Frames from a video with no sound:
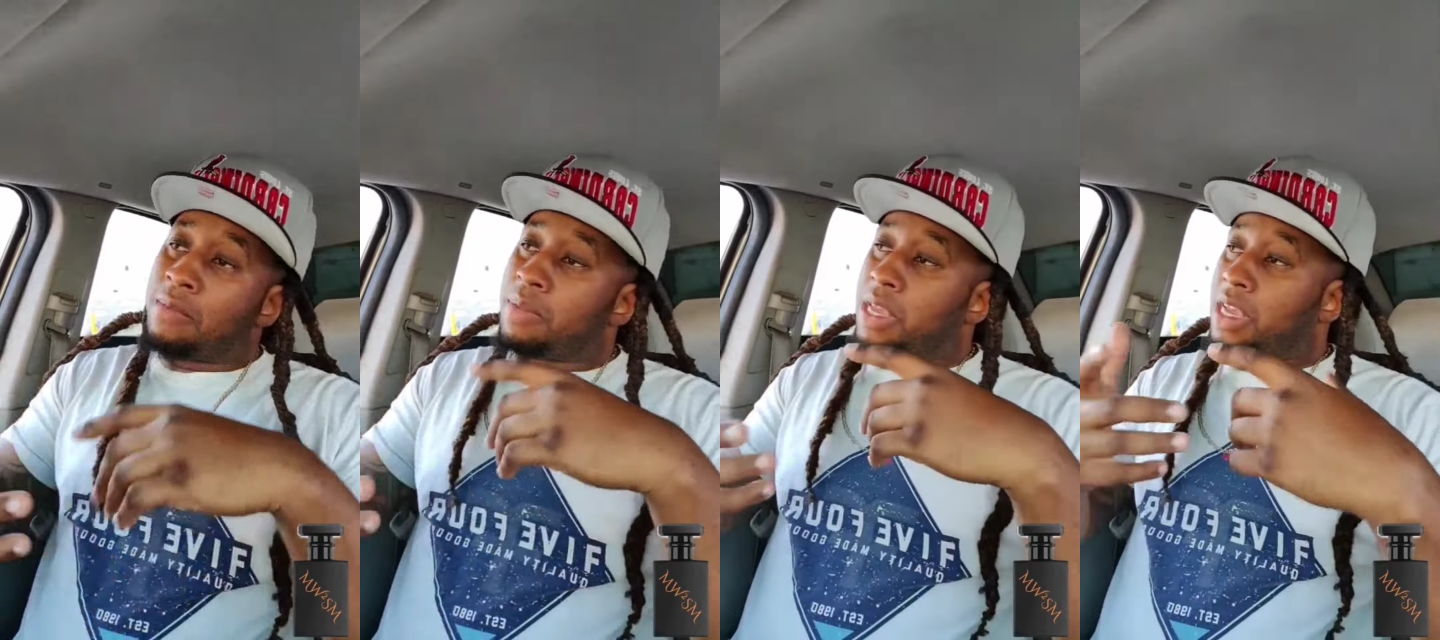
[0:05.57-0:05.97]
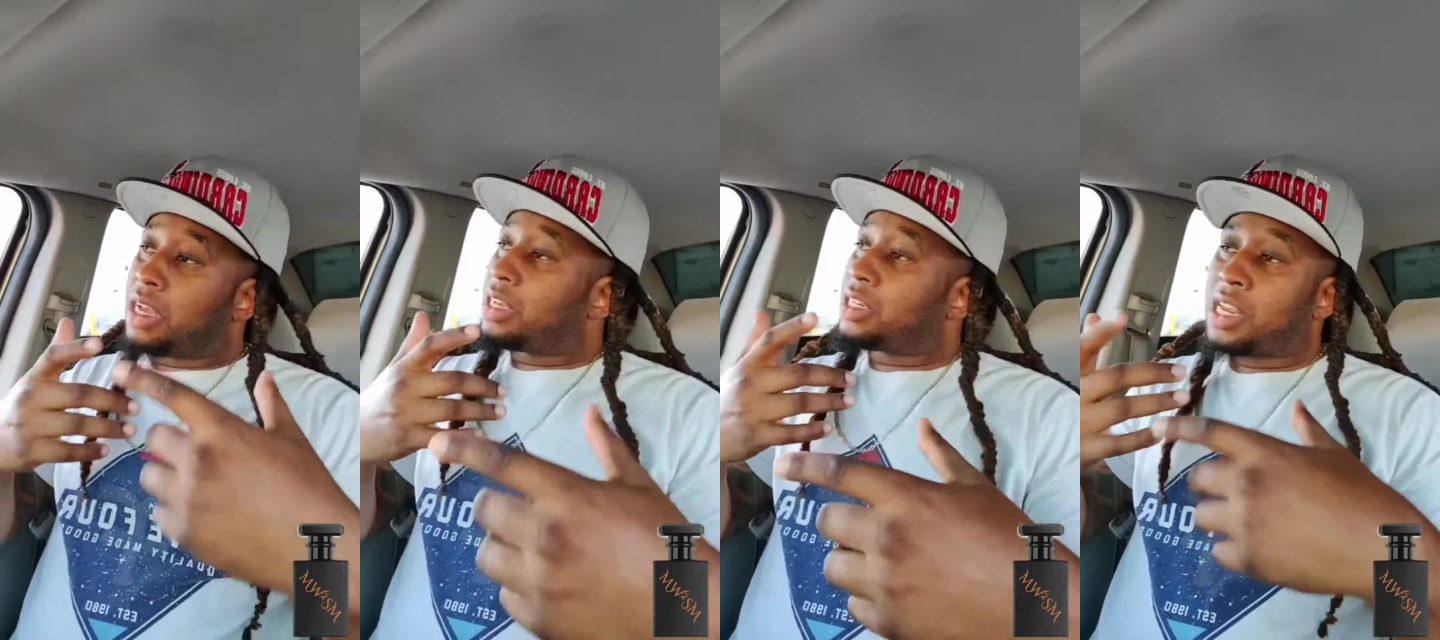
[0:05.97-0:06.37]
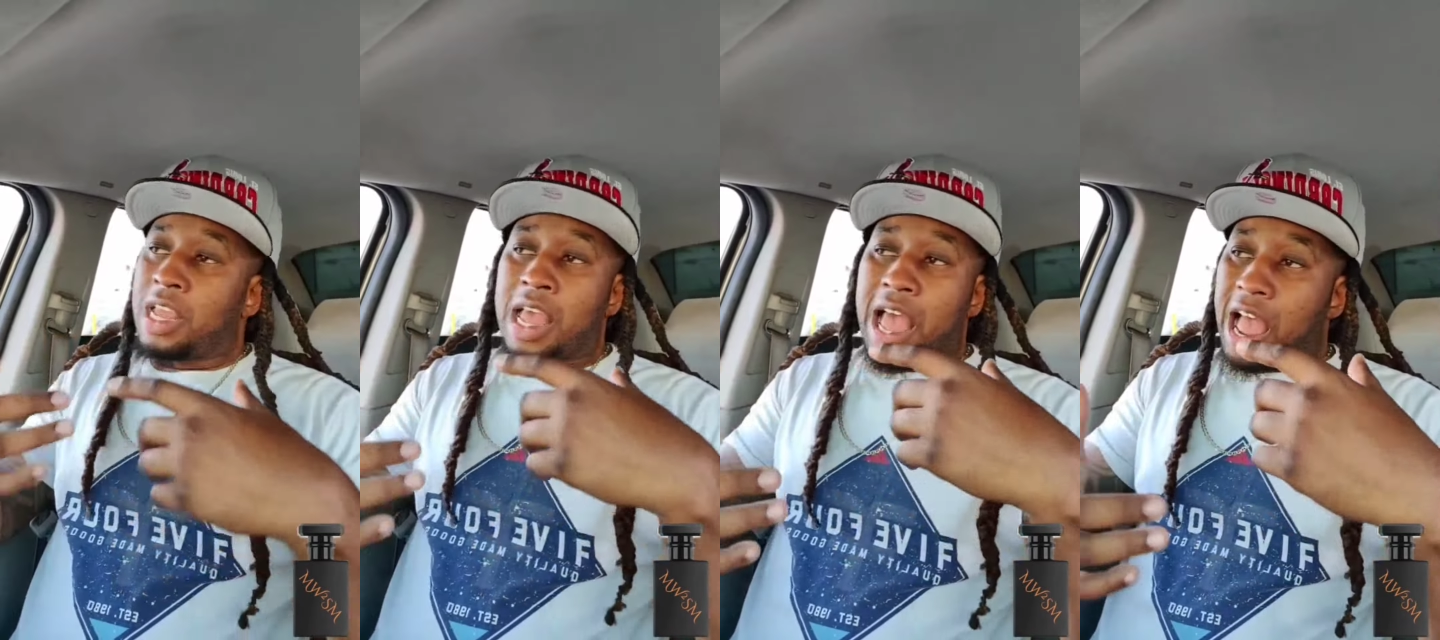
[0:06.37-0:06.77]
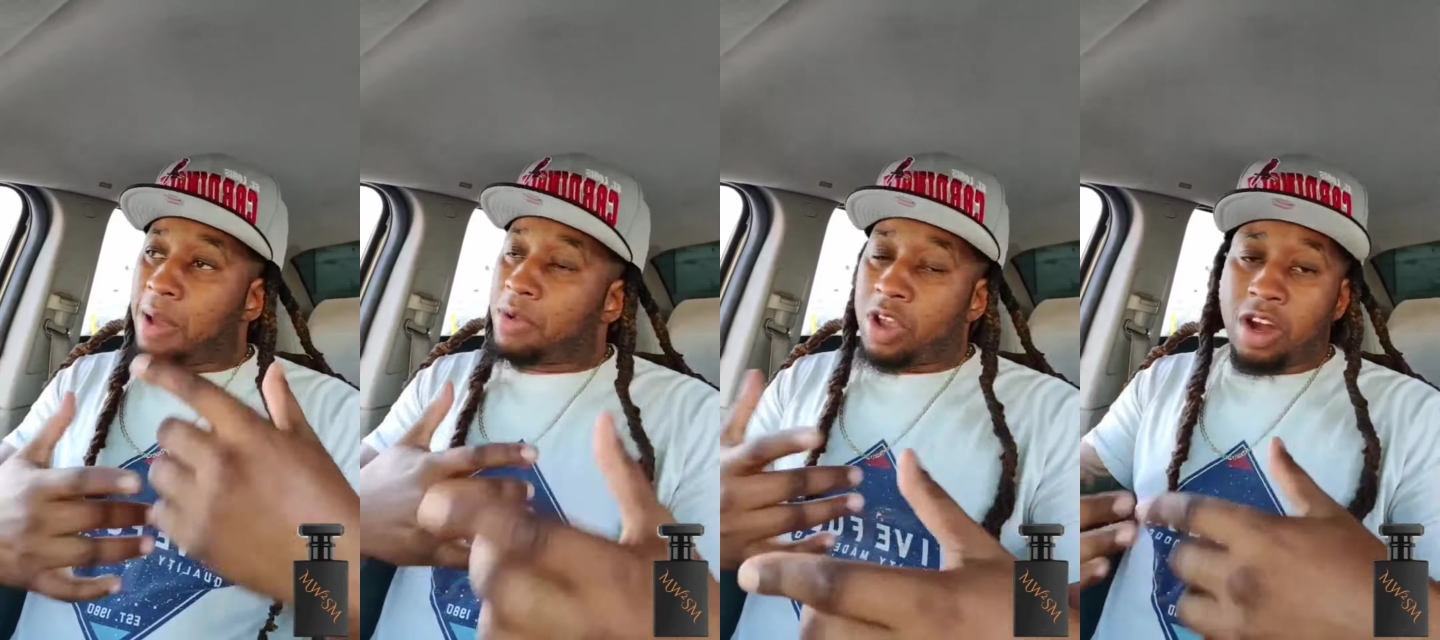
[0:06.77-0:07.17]
because
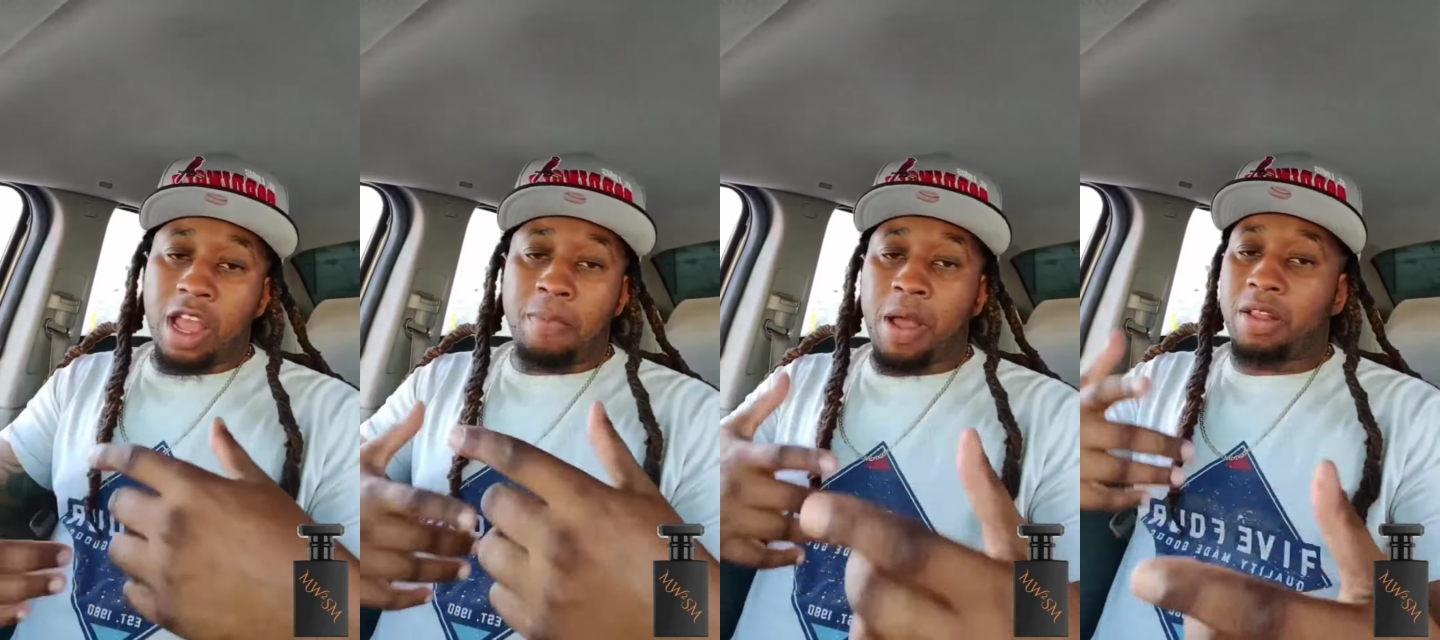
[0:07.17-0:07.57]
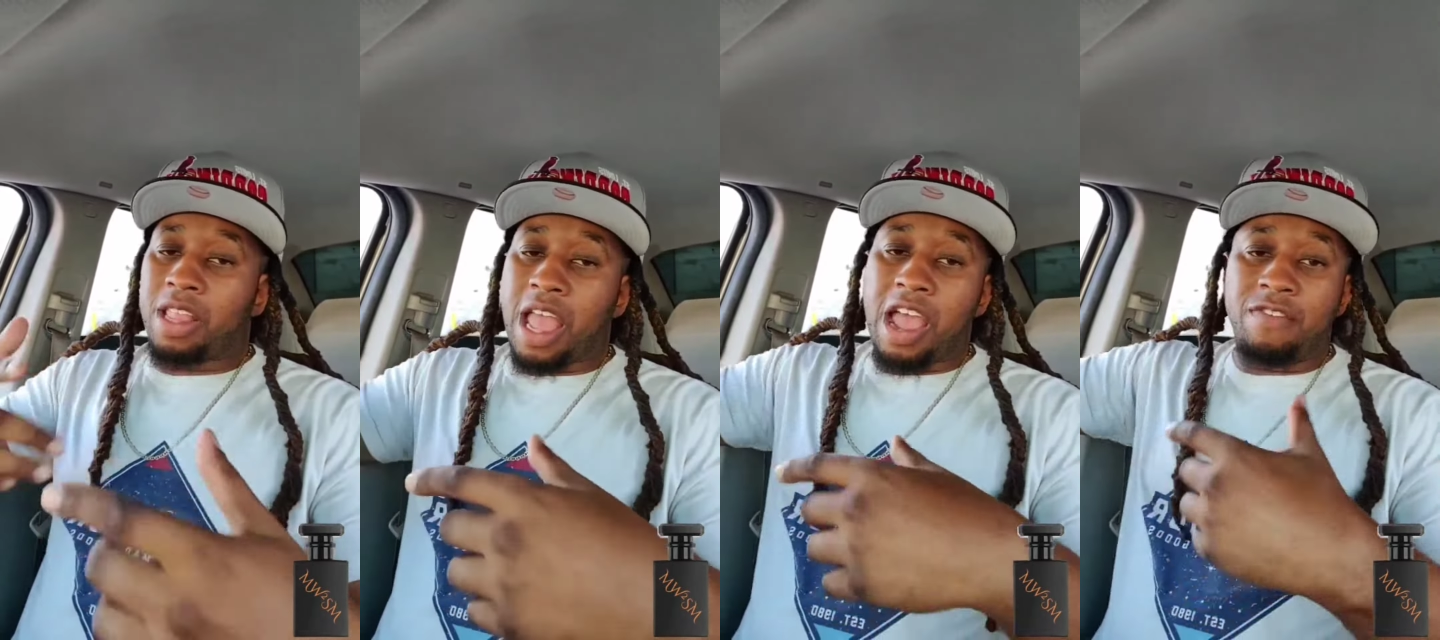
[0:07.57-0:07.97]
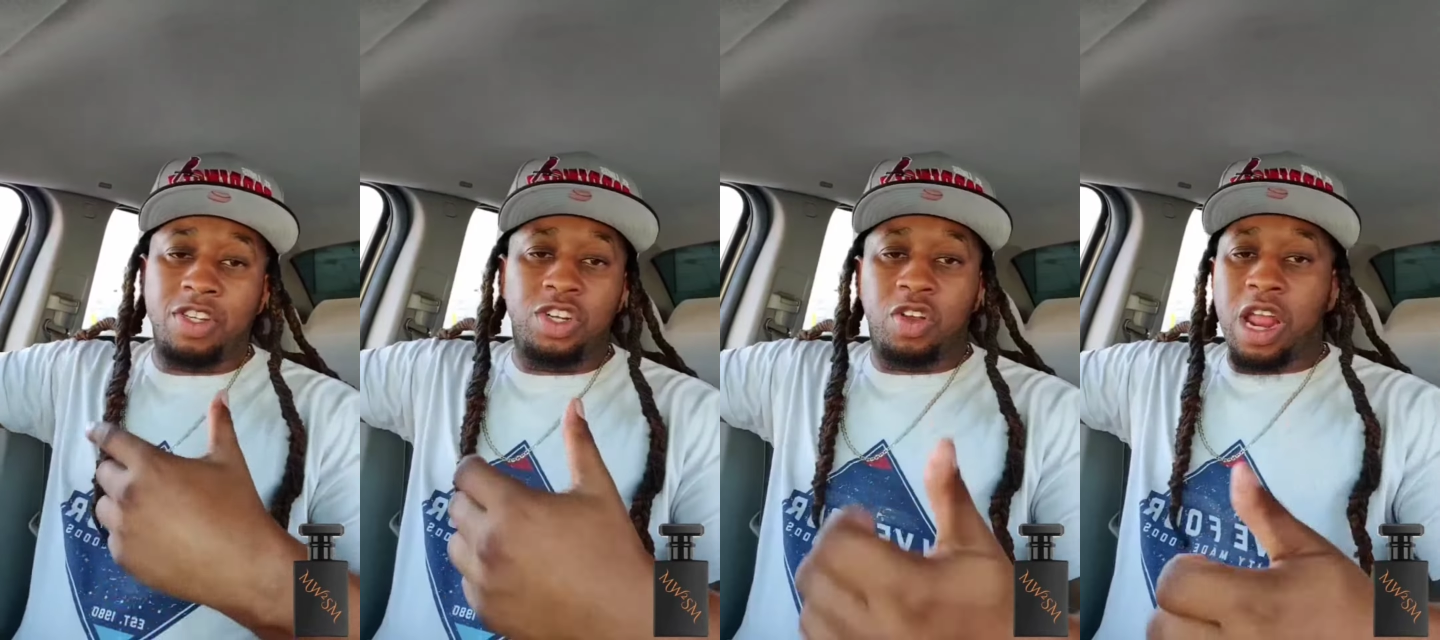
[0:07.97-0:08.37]
I'm here to help out the average Joe,